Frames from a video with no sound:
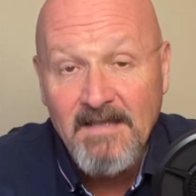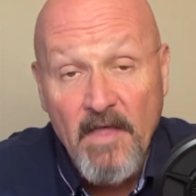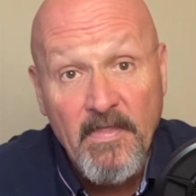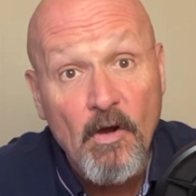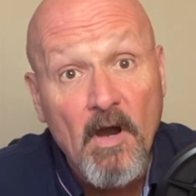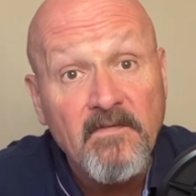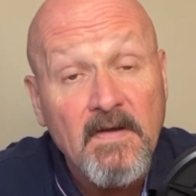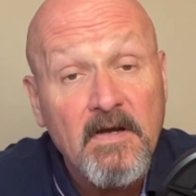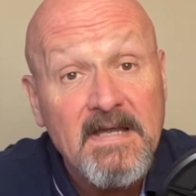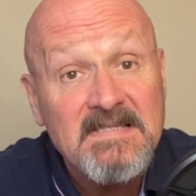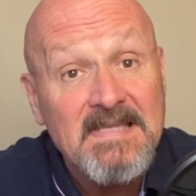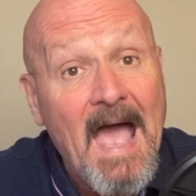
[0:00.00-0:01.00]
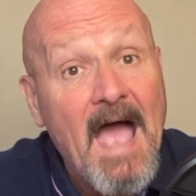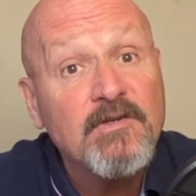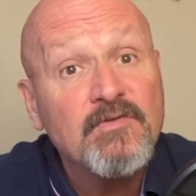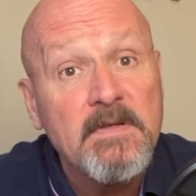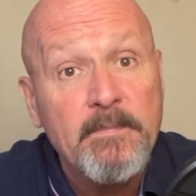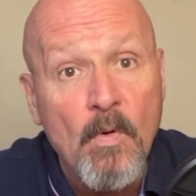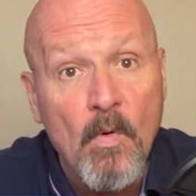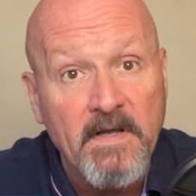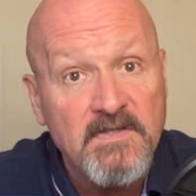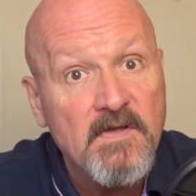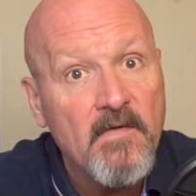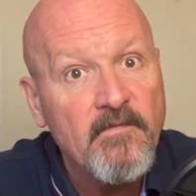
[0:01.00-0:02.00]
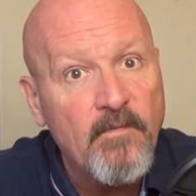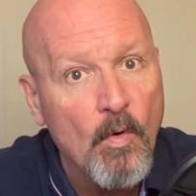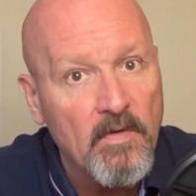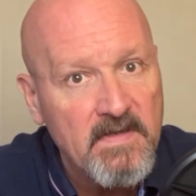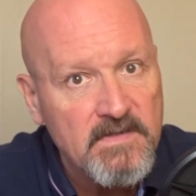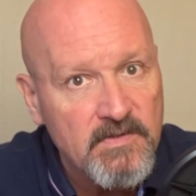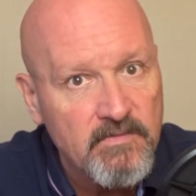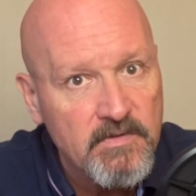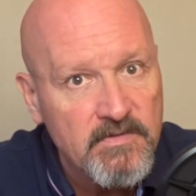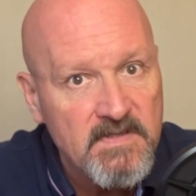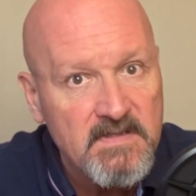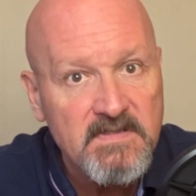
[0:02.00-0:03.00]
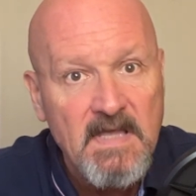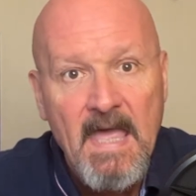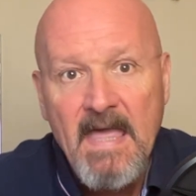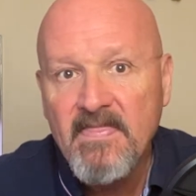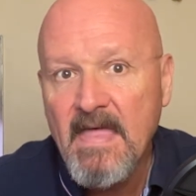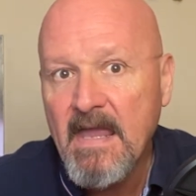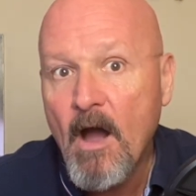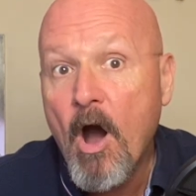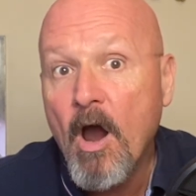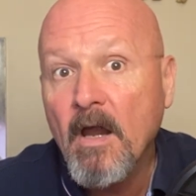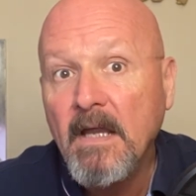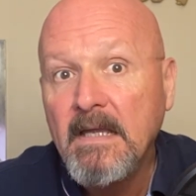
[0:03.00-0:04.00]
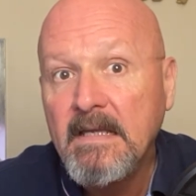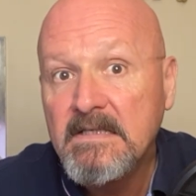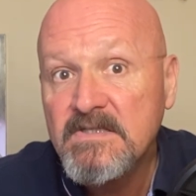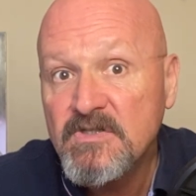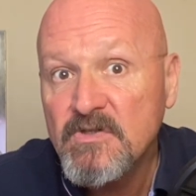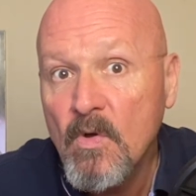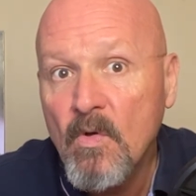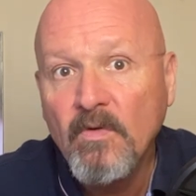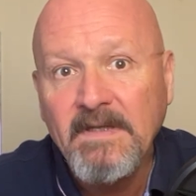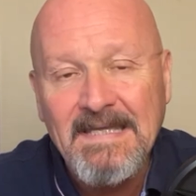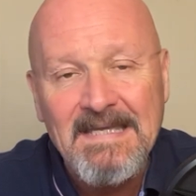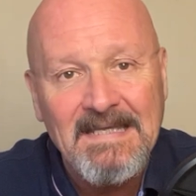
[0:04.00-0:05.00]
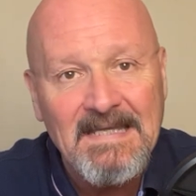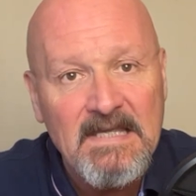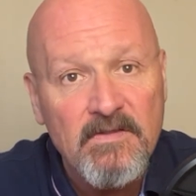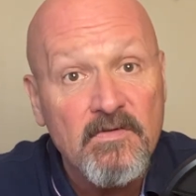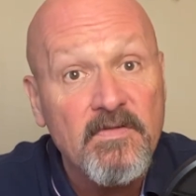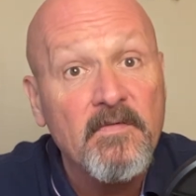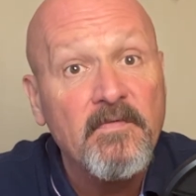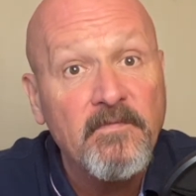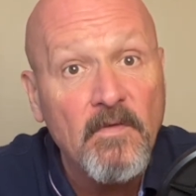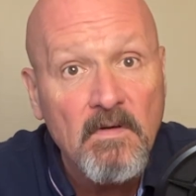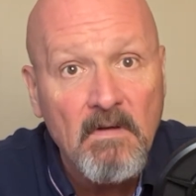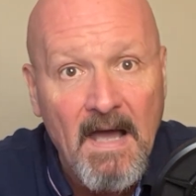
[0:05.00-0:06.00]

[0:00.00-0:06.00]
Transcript: There are various entry points for these cruises. They are sold in either the full